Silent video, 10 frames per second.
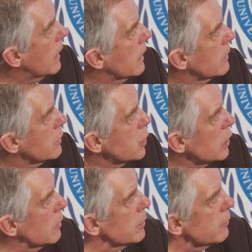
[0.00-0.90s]
And the
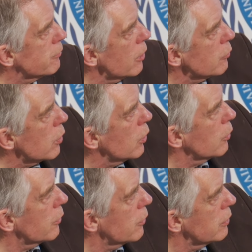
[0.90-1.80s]
gentleman front
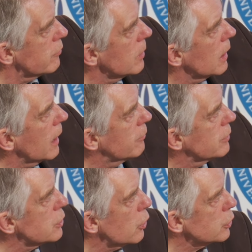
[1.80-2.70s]
row, third from the
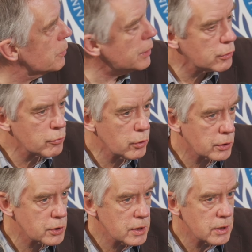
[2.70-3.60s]
left, is Dr. Peter
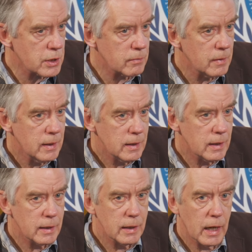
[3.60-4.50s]
Rooks. He's an
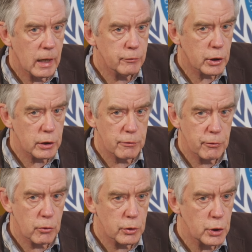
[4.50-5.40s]
advocate
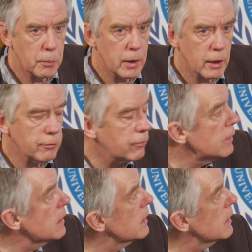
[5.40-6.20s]
for UPF.